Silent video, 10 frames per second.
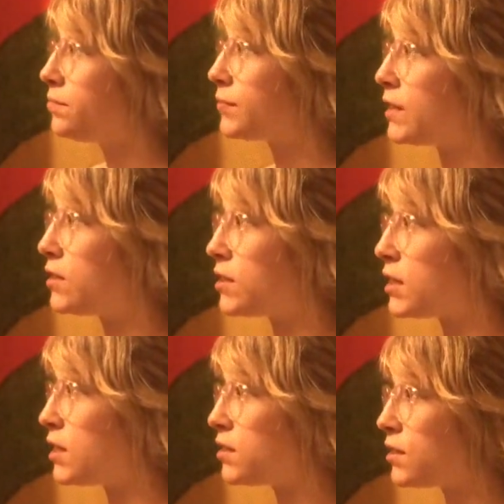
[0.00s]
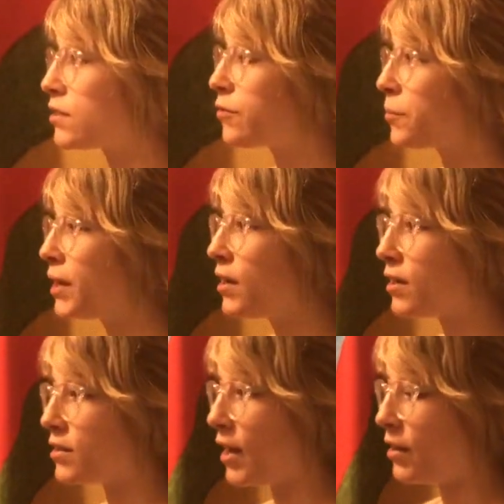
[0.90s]
It's just easiest for me
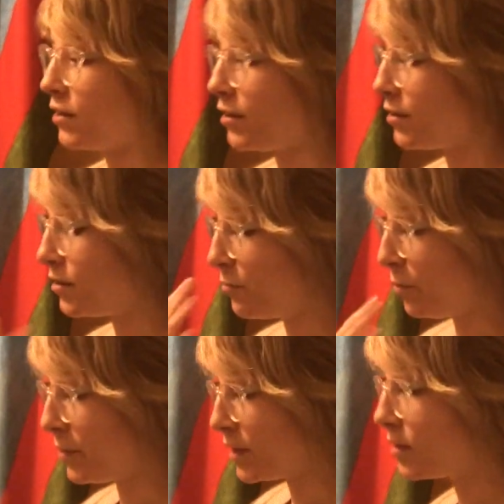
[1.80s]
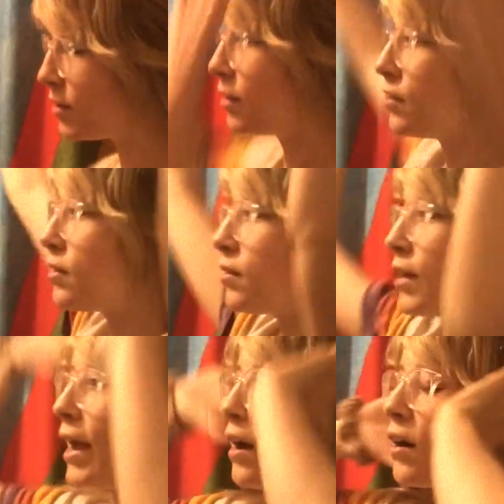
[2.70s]
because I just will miss
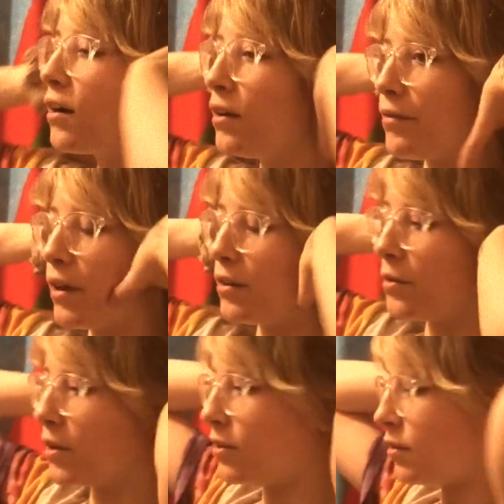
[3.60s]
hair if I do it